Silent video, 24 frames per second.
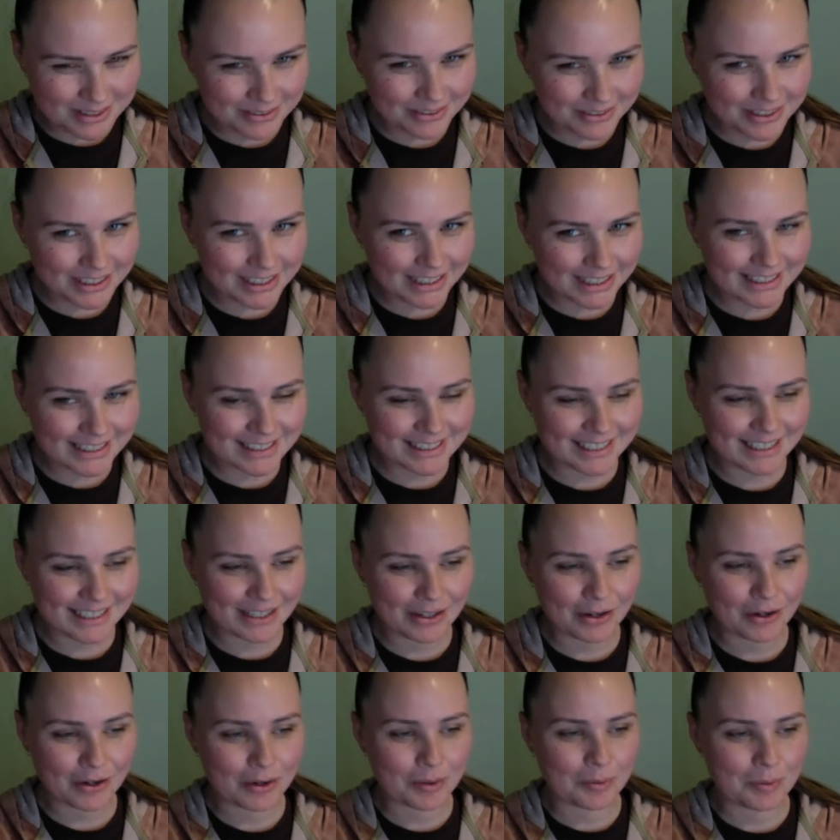really like sitting
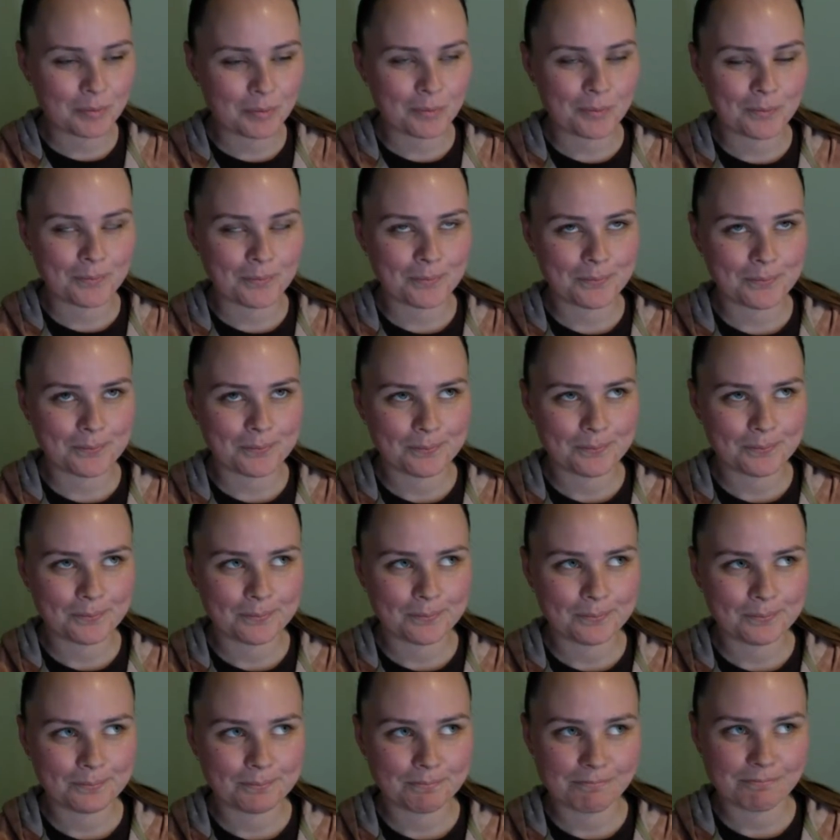home
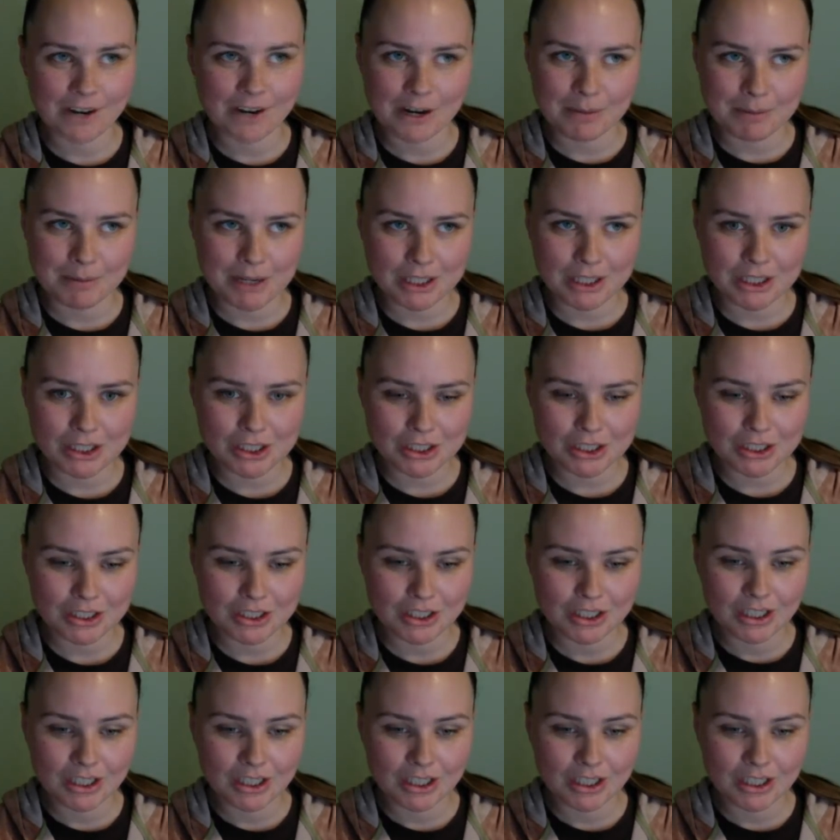very much.